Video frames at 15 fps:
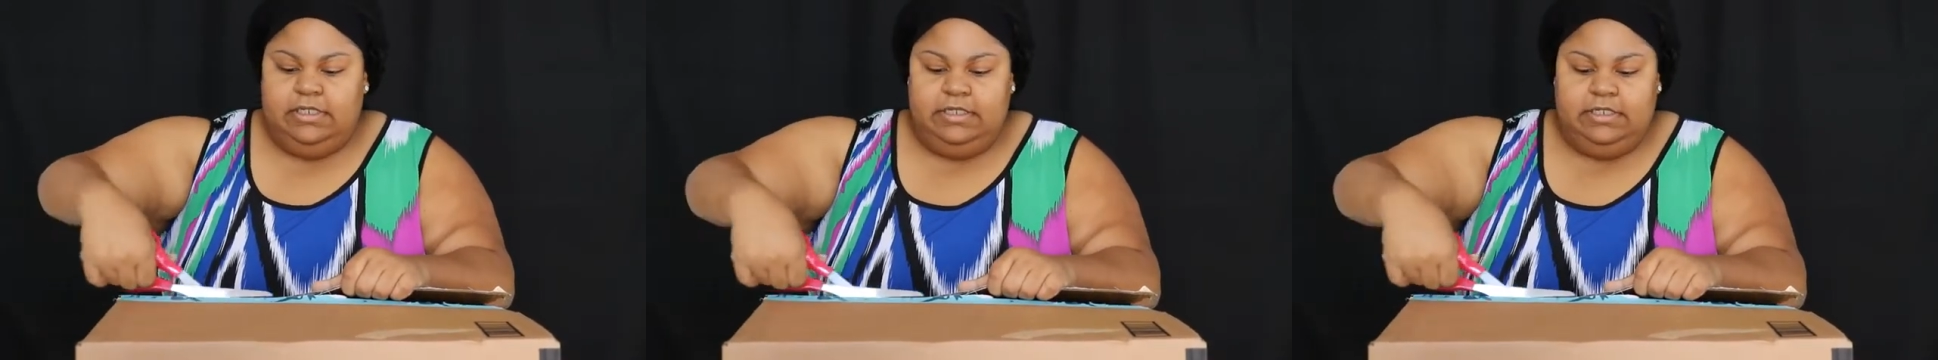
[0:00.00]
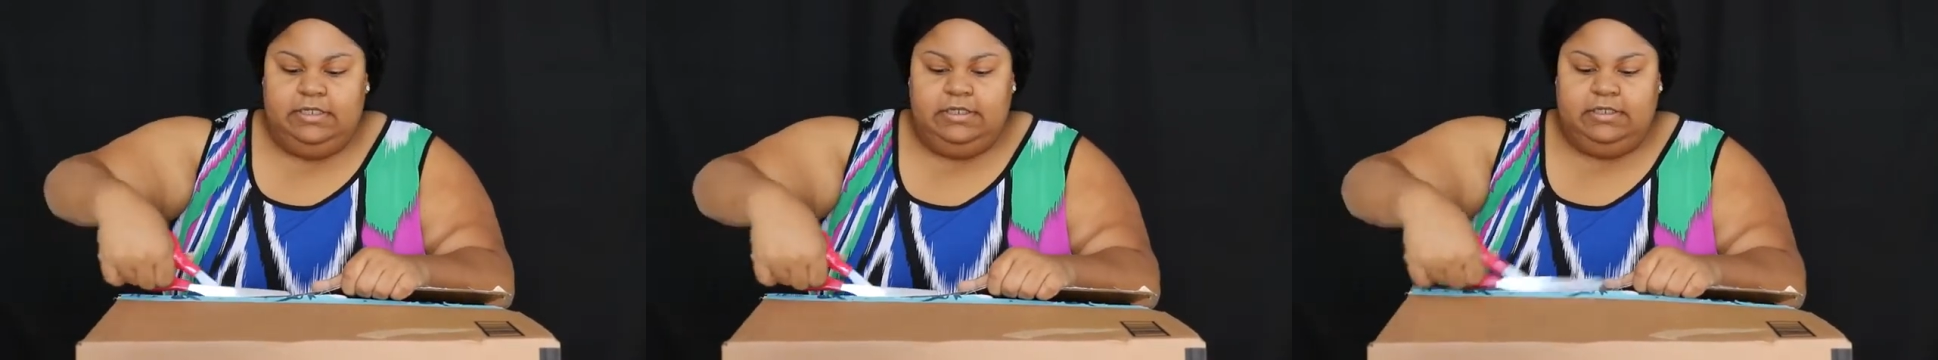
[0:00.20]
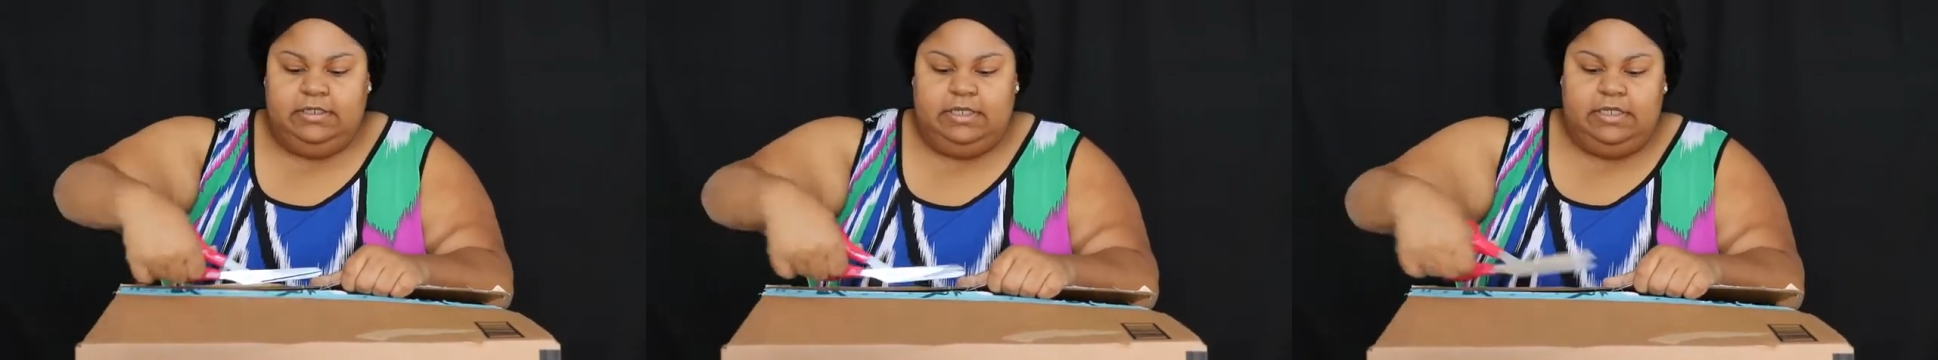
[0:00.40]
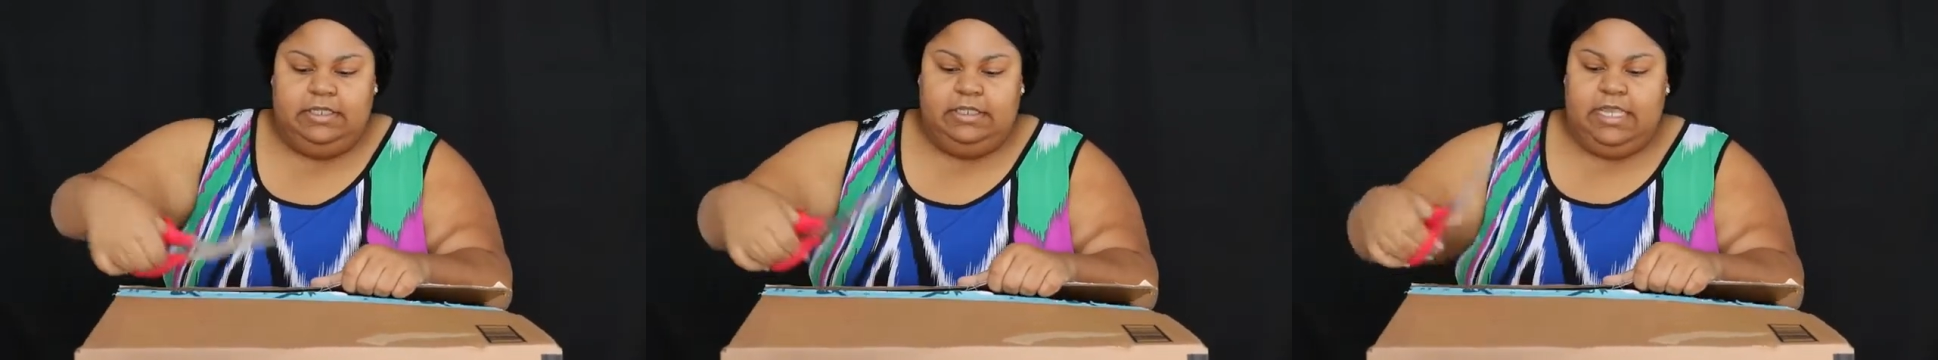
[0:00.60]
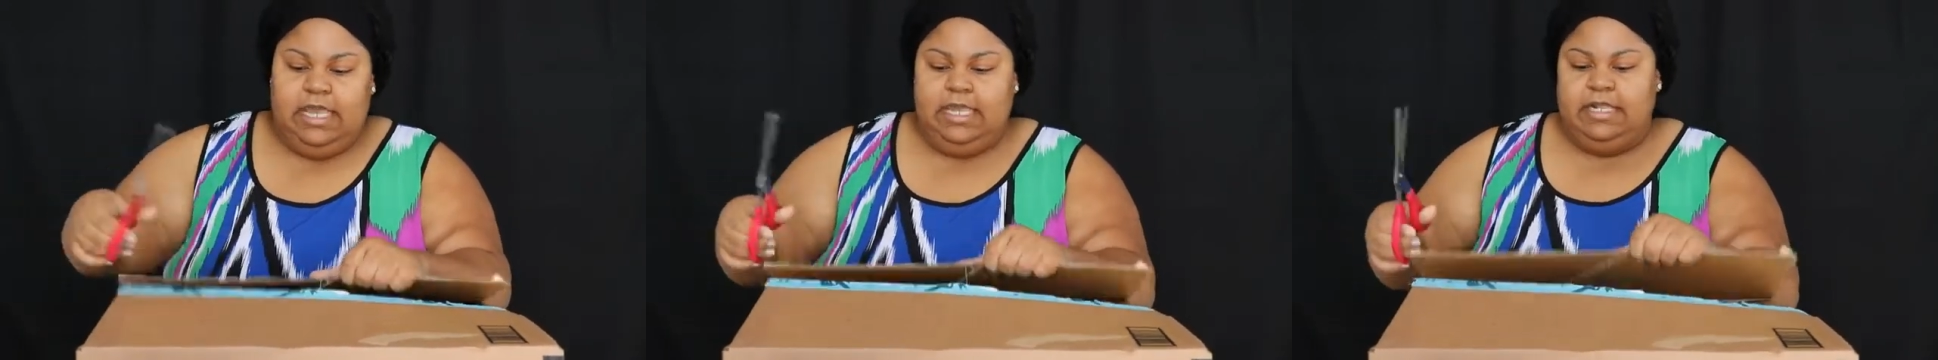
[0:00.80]
a little
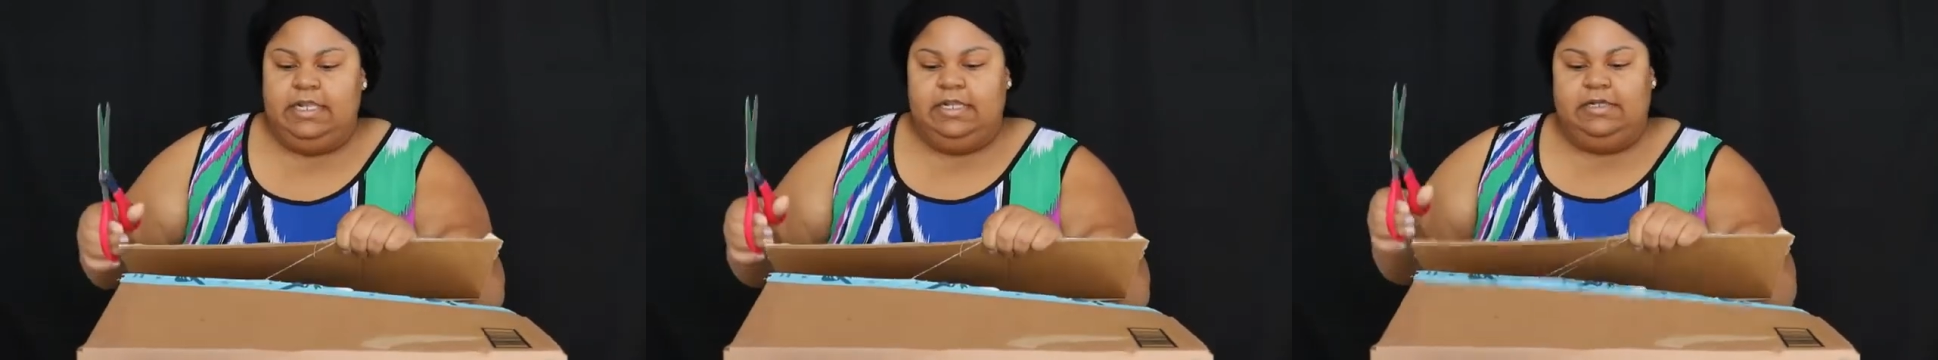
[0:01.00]
container.